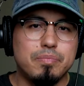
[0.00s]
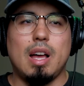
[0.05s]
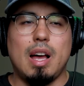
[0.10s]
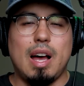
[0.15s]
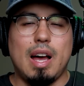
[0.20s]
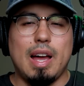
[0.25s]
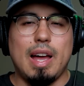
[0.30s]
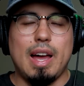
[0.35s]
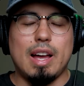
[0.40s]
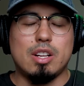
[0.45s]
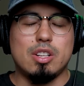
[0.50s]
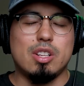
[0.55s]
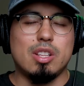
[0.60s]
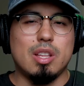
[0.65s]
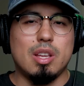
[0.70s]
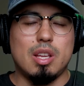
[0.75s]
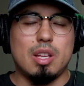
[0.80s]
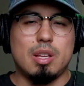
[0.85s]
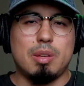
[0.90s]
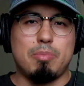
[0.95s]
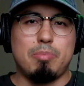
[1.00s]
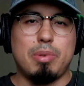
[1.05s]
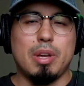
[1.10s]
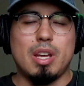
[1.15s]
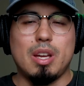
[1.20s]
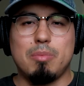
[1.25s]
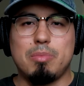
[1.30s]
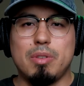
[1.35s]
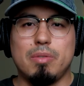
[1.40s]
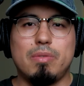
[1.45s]
I actually
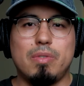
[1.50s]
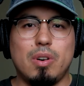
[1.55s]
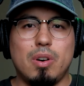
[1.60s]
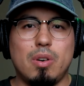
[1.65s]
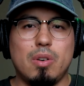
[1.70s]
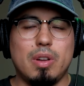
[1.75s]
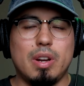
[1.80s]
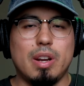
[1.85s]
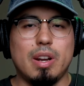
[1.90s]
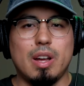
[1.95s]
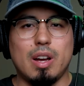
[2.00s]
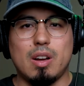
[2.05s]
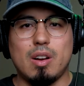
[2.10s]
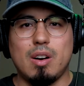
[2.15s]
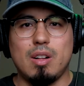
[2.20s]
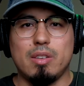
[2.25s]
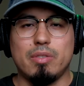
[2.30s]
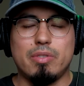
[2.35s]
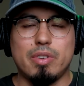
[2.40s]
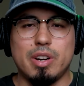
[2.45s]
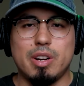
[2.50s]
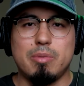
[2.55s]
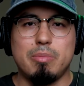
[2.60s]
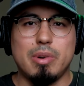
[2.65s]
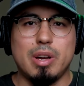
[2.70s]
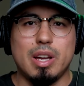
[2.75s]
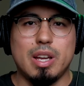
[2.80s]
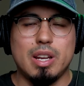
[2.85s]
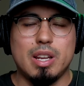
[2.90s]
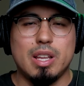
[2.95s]
pick up the phone and I call a friend of
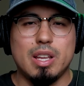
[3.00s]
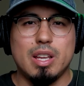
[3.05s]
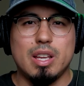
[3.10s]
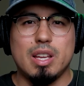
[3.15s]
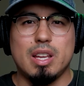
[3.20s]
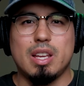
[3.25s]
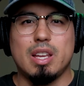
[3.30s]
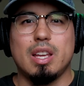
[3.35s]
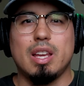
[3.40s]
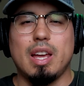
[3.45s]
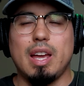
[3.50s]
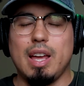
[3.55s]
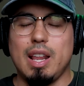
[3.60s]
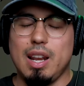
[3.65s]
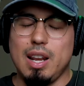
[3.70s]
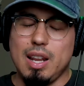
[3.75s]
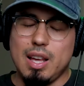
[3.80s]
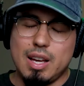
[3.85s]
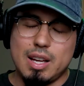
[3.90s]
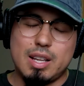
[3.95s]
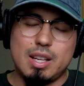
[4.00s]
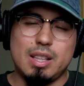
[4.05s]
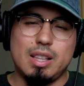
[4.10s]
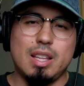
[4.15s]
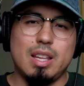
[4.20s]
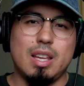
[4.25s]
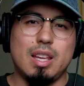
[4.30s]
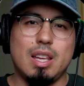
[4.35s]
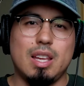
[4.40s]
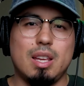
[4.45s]
mine, and
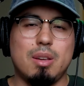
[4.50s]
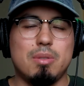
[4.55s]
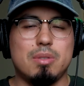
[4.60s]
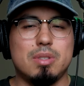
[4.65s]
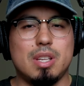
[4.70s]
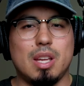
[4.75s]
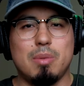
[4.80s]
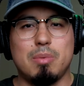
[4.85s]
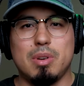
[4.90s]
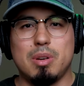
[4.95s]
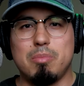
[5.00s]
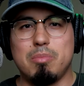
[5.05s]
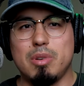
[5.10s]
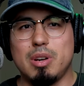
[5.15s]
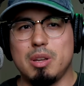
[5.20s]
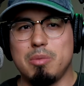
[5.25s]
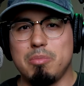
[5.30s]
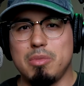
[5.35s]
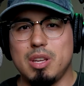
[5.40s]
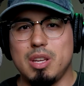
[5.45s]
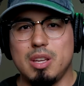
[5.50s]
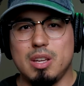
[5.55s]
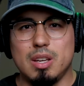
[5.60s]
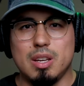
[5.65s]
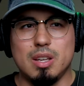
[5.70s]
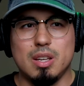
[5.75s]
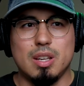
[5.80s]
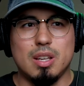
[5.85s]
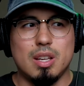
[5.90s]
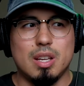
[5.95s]
luckily he was able to bring me
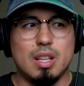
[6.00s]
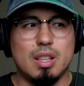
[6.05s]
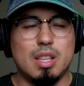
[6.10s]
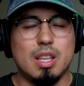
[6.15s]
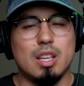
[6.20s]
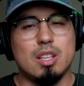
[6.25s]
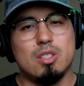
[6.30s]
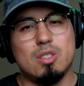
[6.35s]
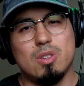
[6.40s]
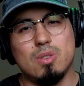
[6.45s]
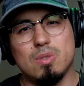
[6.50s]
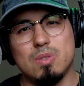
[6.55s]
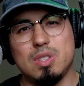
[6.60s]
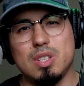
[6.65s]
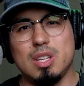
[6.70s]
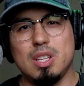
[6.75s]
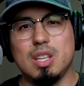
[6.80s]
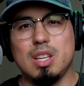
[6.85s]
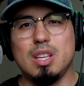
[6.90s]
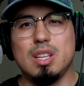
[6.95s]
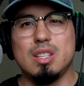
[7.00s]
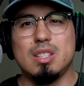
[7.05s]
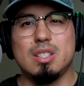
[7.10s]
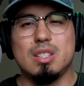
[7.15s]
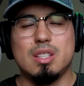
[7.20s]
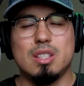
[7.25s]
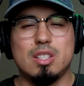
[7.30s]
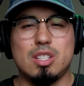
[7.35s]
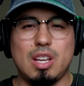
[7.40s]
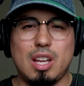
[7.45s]
I think 2
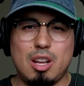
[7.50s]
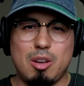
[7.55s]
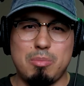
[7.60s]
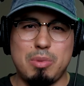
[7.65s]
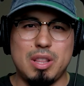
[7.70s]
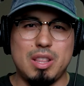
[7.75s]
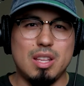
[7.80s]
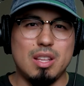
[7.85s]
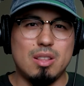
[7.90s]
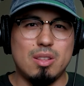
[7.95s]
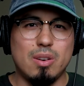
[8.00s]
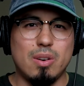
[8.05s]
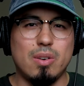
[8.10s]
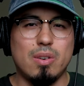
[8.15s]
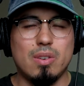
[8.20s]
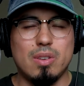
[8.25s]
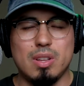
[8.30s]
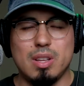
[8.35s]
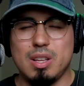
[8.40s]
CDs. Shout out Betito.